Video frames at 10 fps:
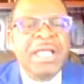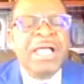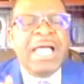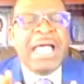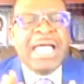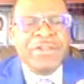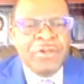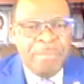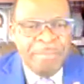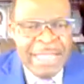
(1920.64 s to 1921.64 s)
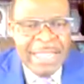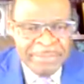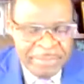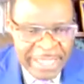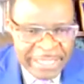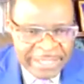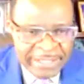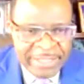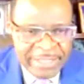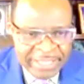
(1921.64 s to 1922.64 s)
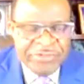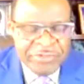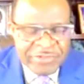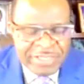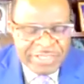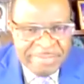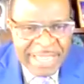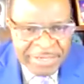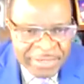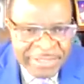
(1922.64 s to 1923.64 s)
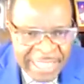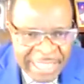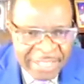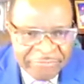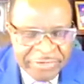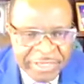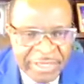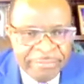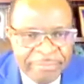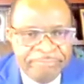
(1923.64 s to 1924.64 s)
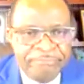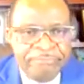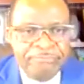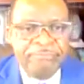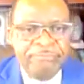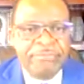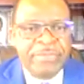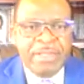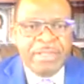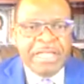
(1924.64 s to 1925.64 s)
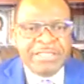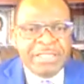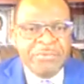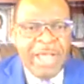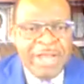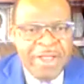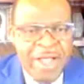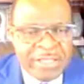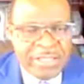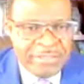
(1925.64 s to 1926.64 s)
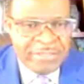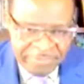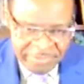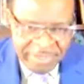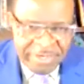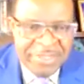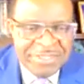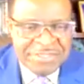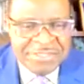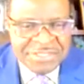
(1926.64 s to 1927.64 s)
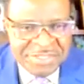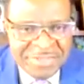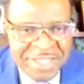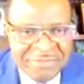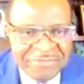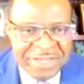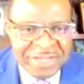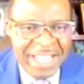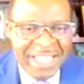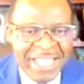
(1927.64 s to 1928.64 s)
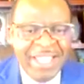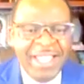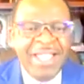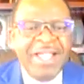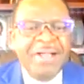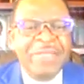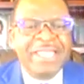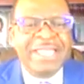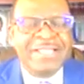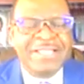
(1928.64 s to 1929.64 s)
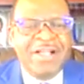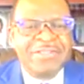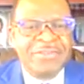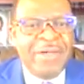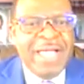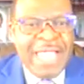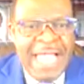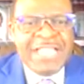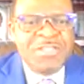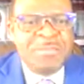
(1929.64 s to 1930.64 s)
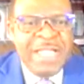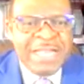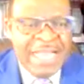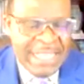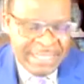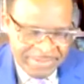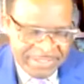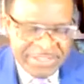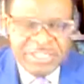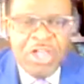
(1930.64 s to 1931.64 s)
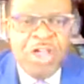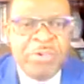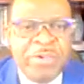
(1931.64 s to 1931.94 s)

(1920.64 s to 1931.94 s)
I don't mind paying. Can you see my daughter every day? I said, why not? If your daughter wants to see me every day, we can talk. So I asked my client, which is a young